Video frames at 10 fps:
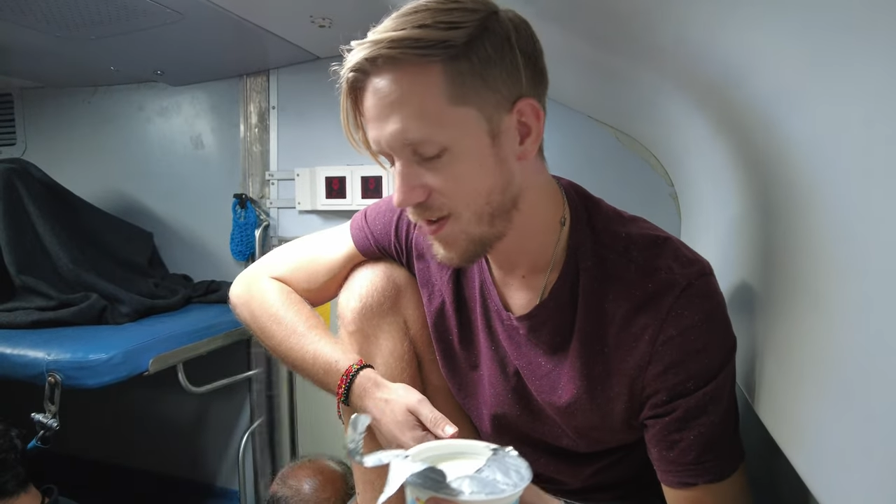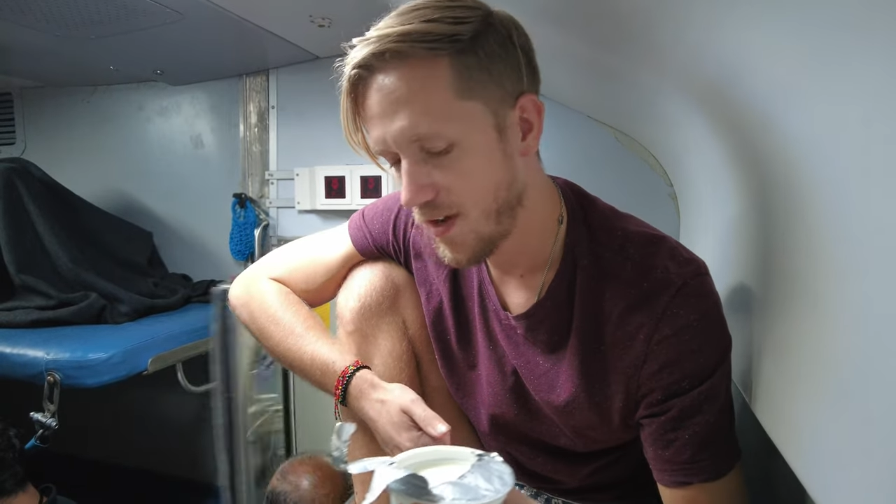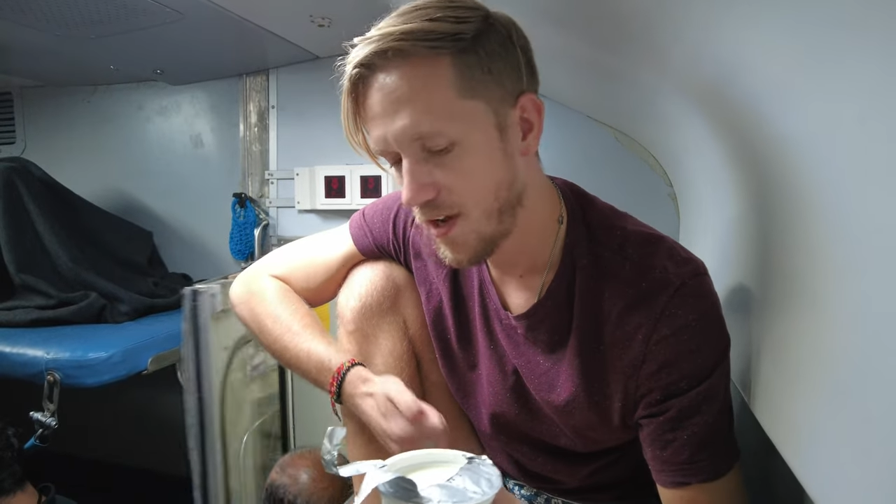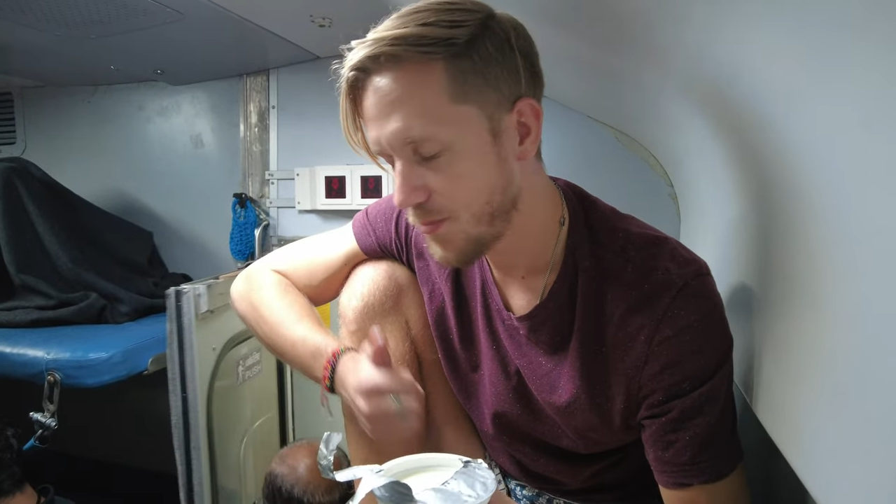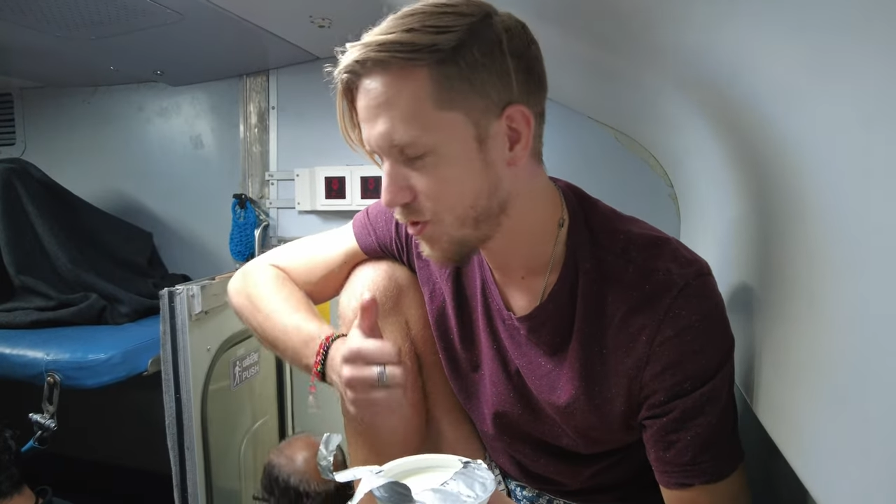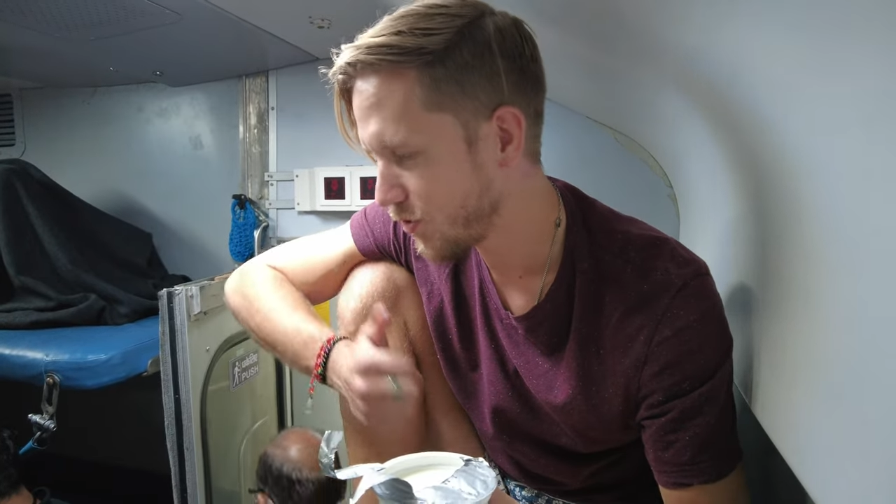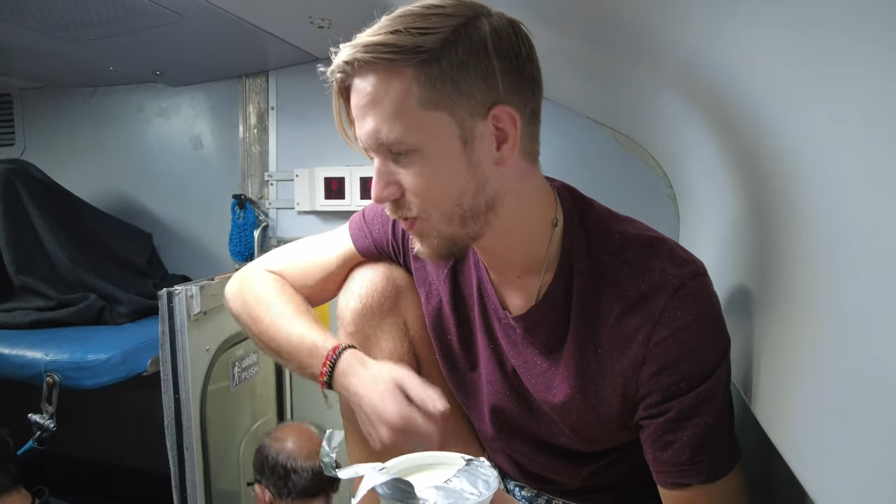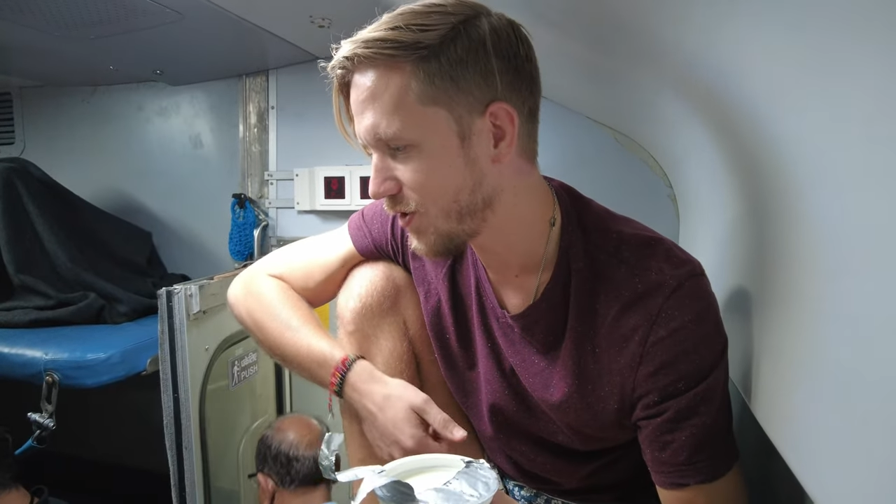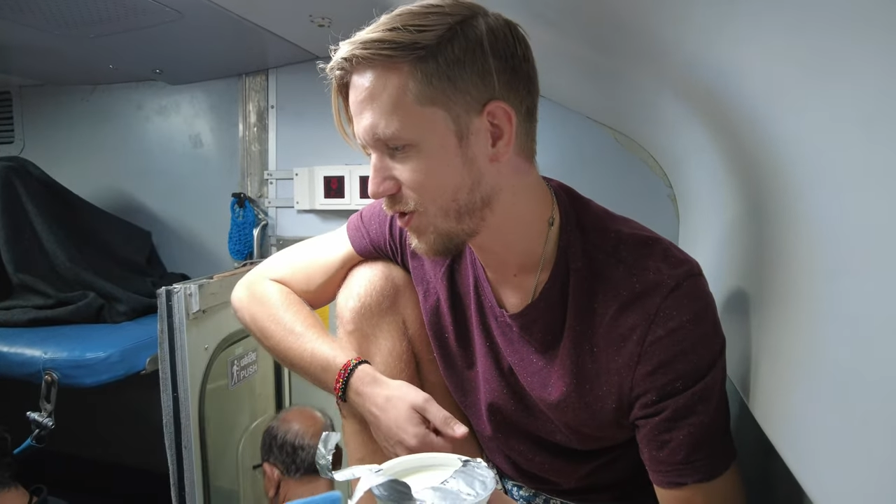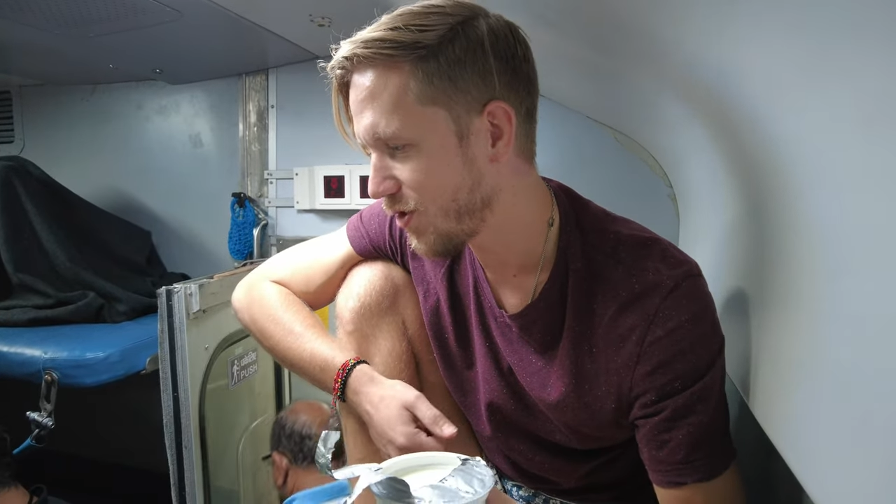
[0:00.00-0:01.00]
Yeah, I'm good
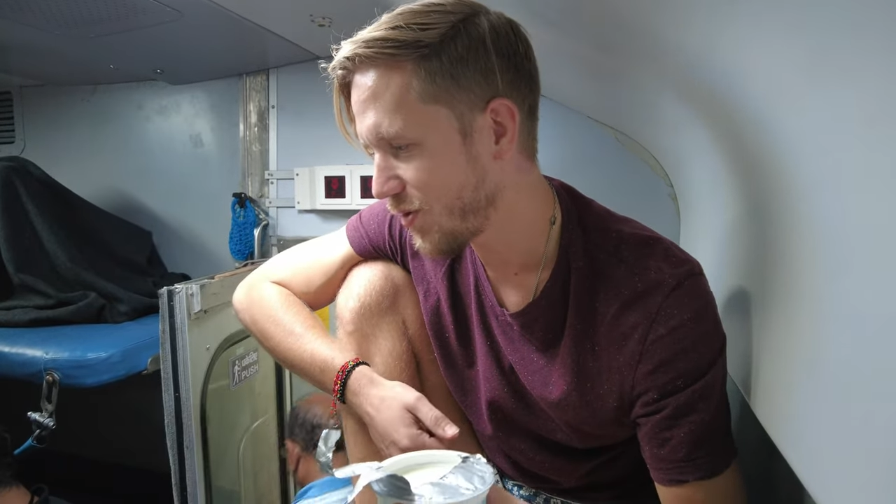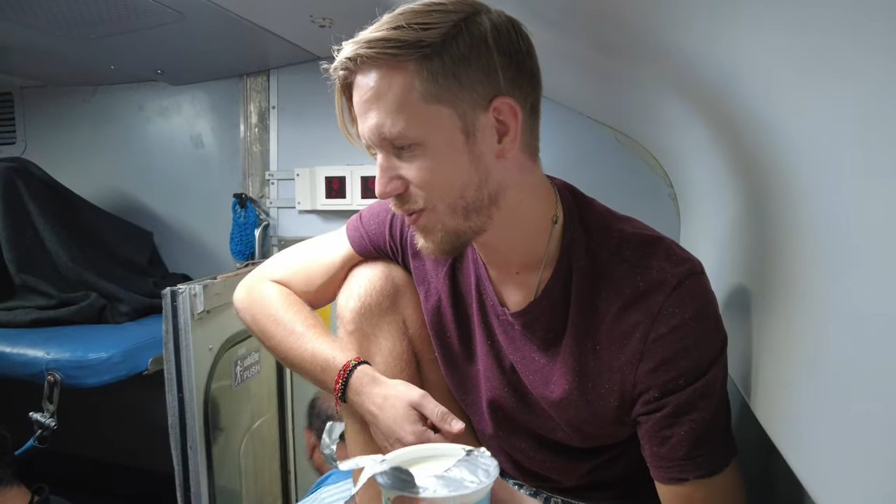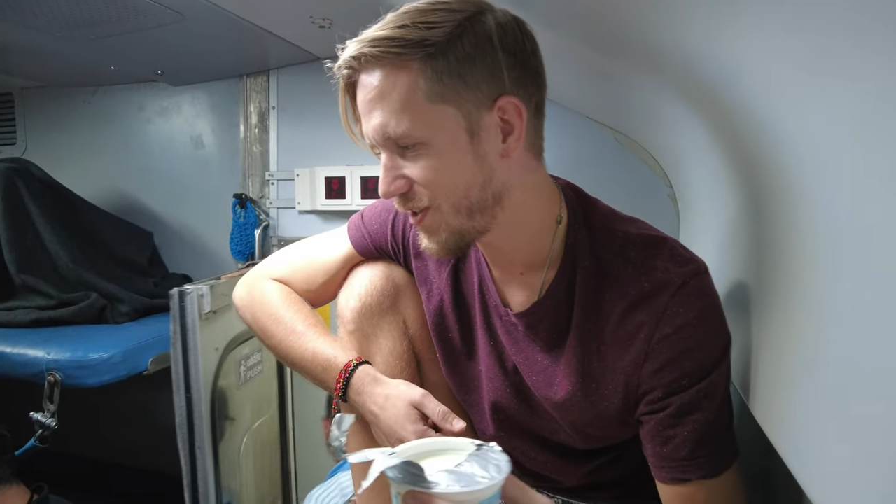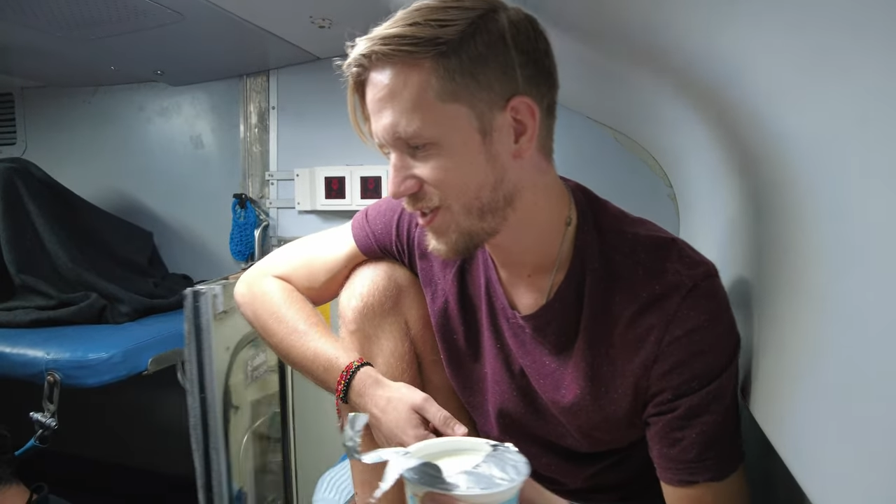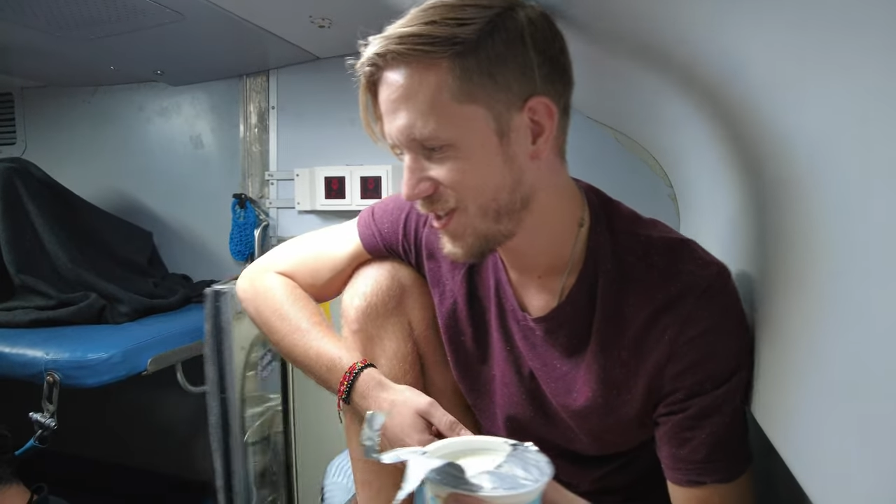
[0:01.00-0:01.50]
with the normal one.